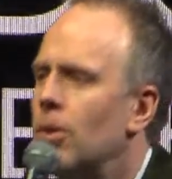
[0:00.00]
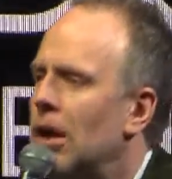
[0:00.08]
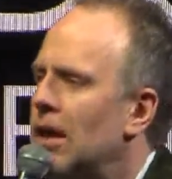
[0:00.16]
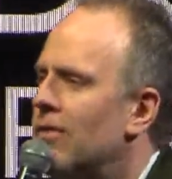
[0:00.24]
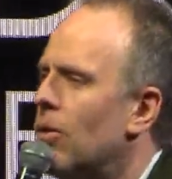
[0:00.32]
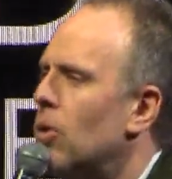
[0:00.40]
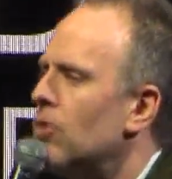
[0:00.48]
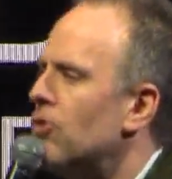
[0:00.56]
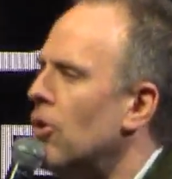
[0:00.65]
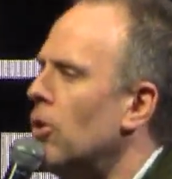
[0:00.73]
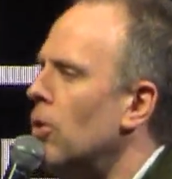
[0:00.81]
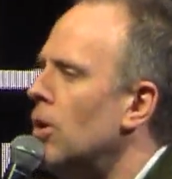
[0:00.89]
we live
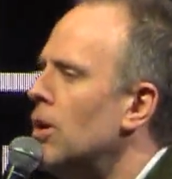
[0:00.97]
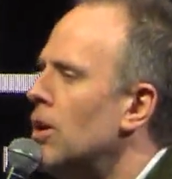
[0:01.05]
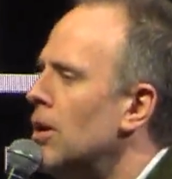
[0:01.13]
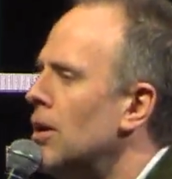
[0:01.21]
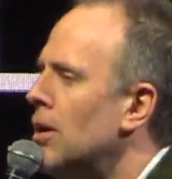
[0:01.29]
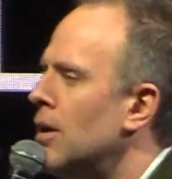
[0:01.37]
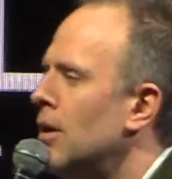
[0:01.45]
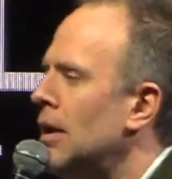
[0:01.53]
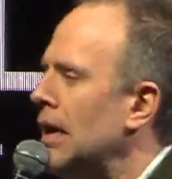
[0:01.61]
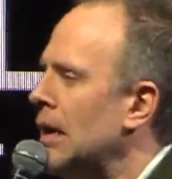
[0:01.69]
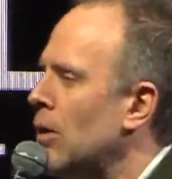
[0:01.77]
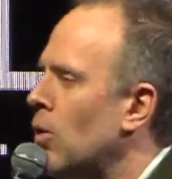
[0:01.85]
also
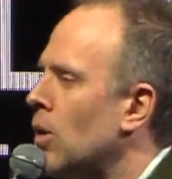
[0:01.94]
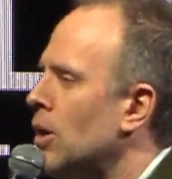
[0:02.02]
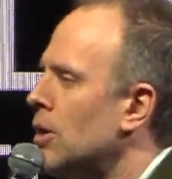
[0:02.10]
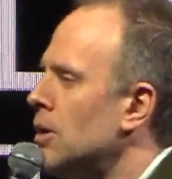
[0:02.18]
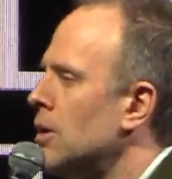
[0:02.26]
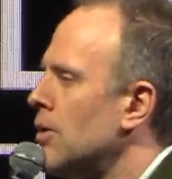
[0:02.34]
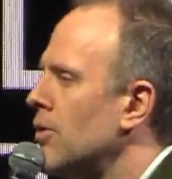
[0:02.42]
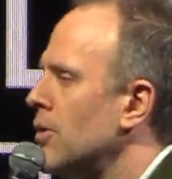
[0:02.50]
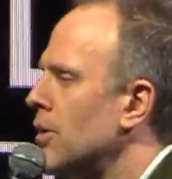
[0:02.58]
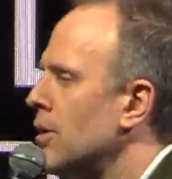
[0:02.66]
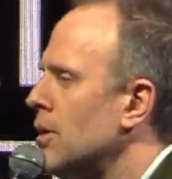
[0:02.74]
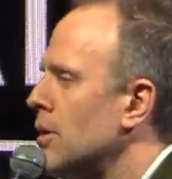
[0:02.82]
in a world
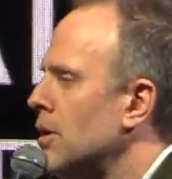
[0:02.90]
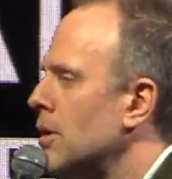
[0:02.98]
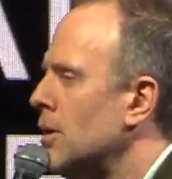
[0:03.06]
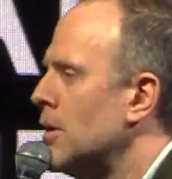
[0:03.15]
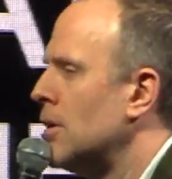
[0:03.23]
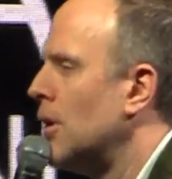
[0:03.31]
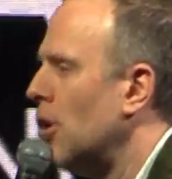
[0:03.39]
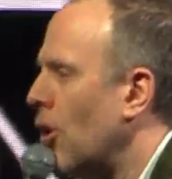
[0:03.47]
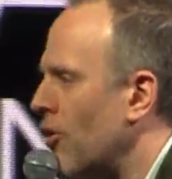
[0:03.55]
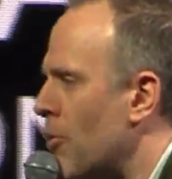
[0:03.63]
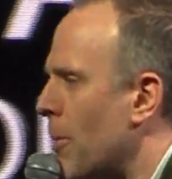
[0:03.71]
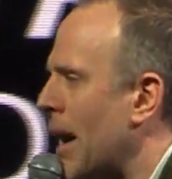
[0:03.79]

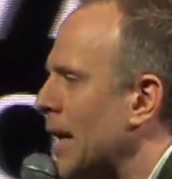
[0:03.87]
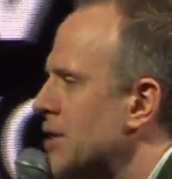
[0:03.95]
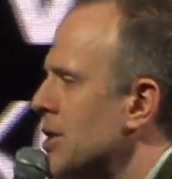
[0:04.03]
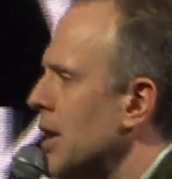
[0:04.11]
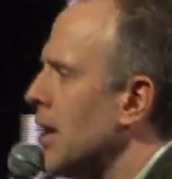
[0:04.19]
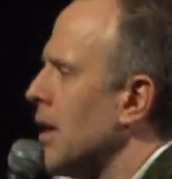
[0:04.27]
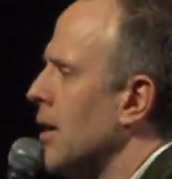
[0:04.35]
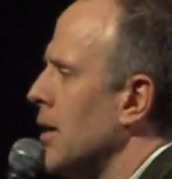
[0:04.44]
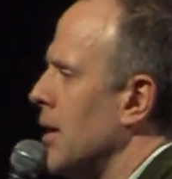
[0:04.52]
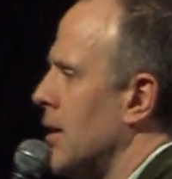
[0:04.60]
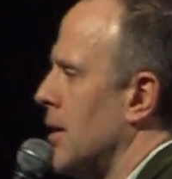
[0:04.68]
of magic,